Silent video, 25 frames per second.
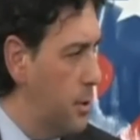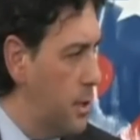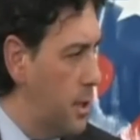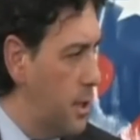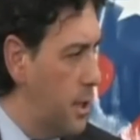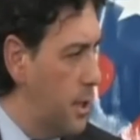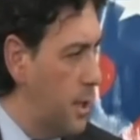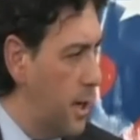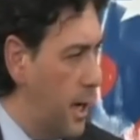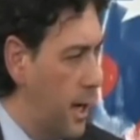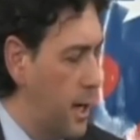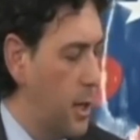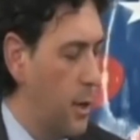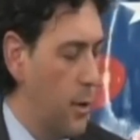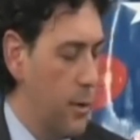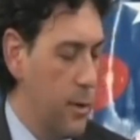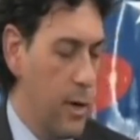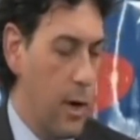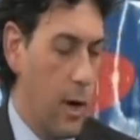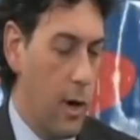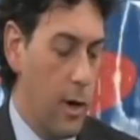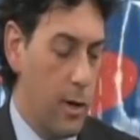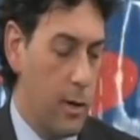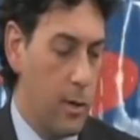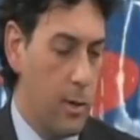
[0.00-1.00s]
Uh, I know
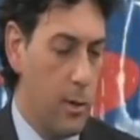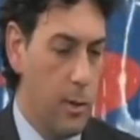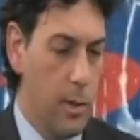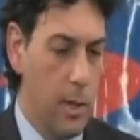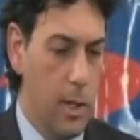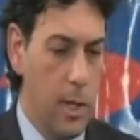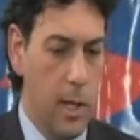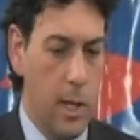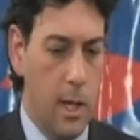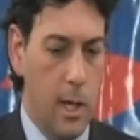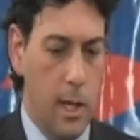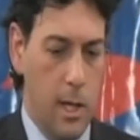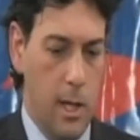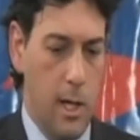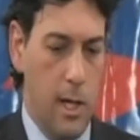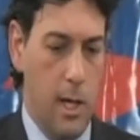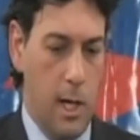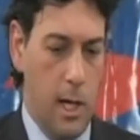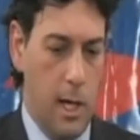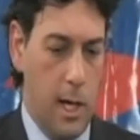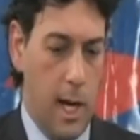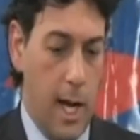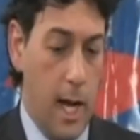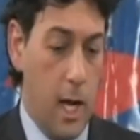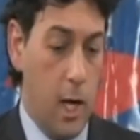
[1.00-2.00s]
the article.
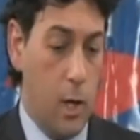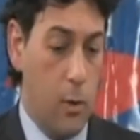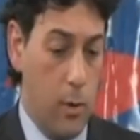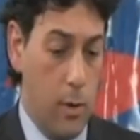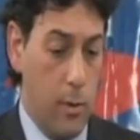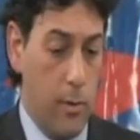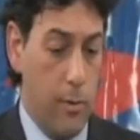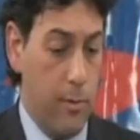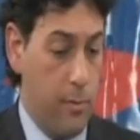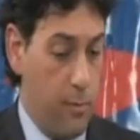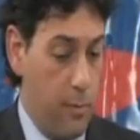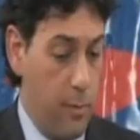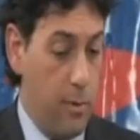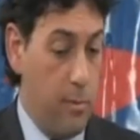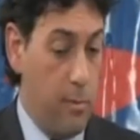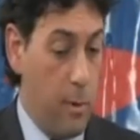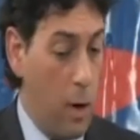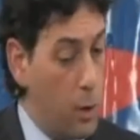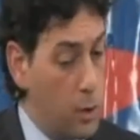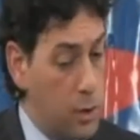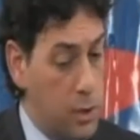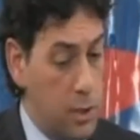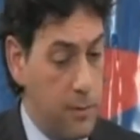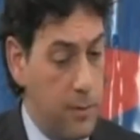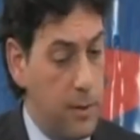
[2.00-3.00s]
Uh, I agree with, with
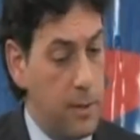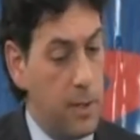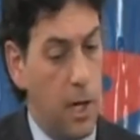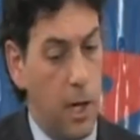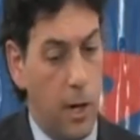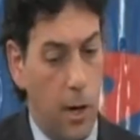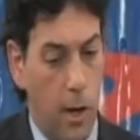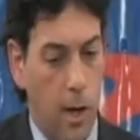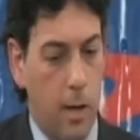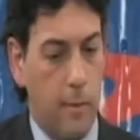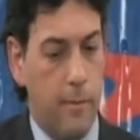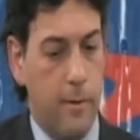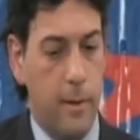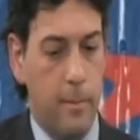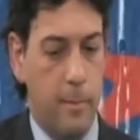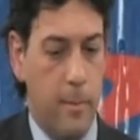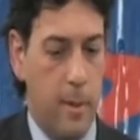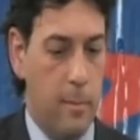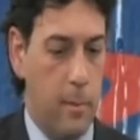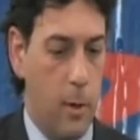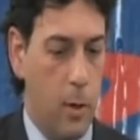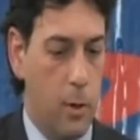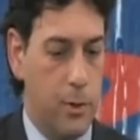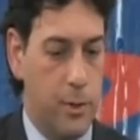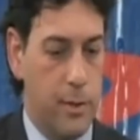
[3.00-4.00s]
most of it, not all of it,
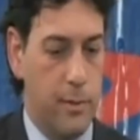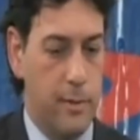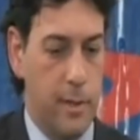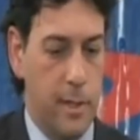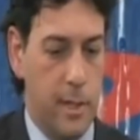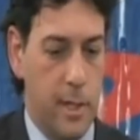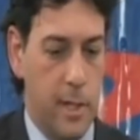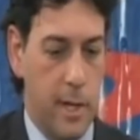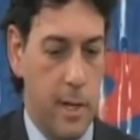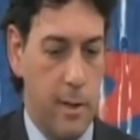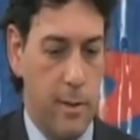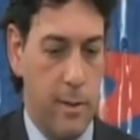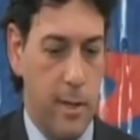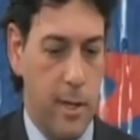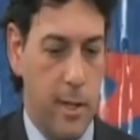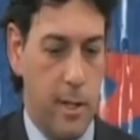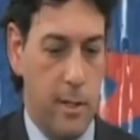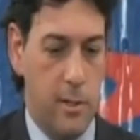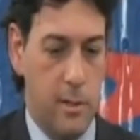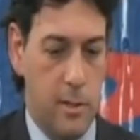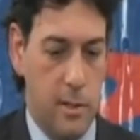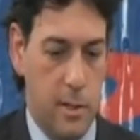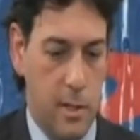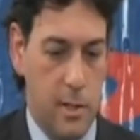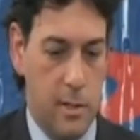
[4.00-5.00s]
but most of it, and I think
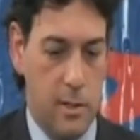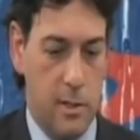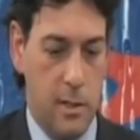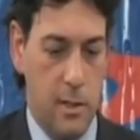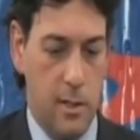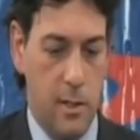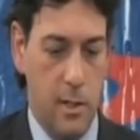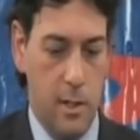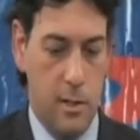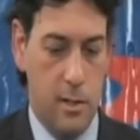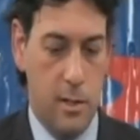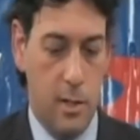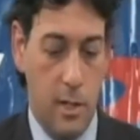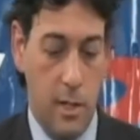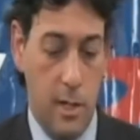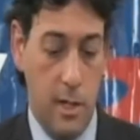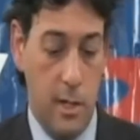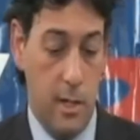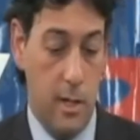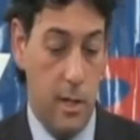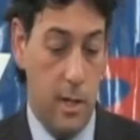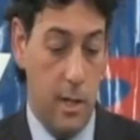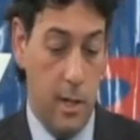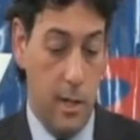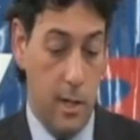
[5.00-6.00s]
it's, it's, a, it's
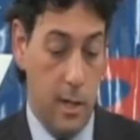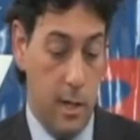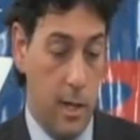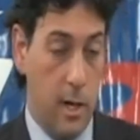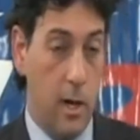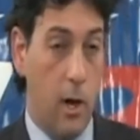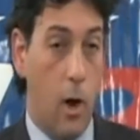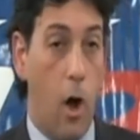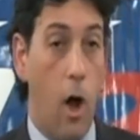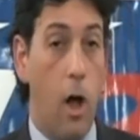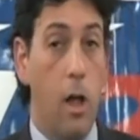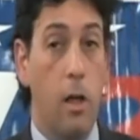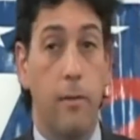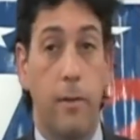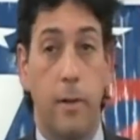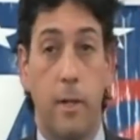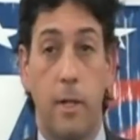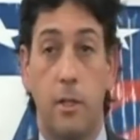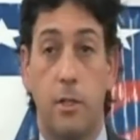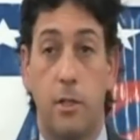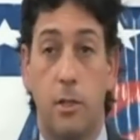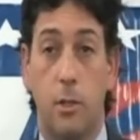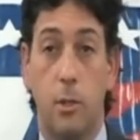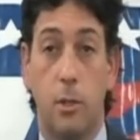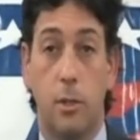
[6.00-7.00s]
a, all of it
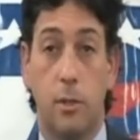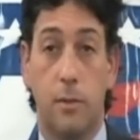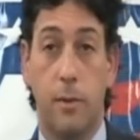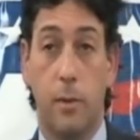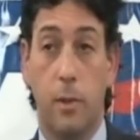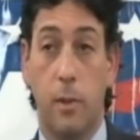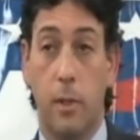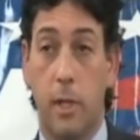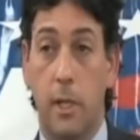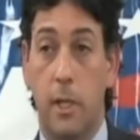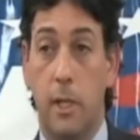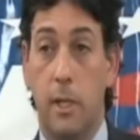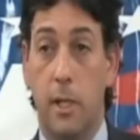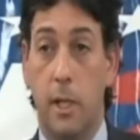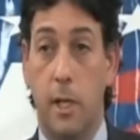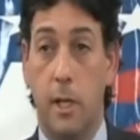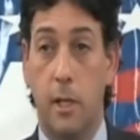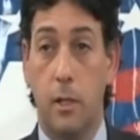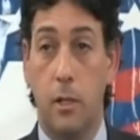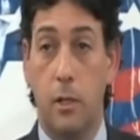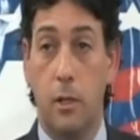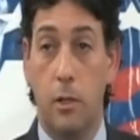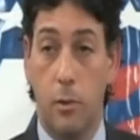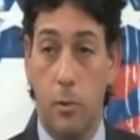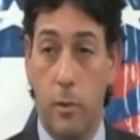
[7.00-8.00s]
is useful and,
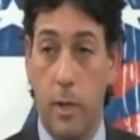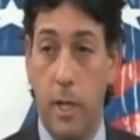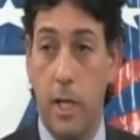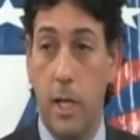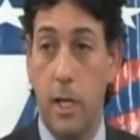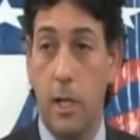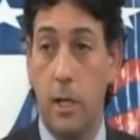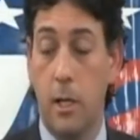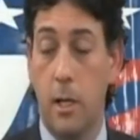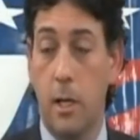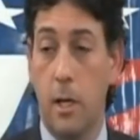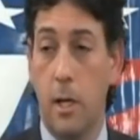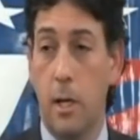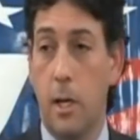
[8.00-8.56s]
and good reading.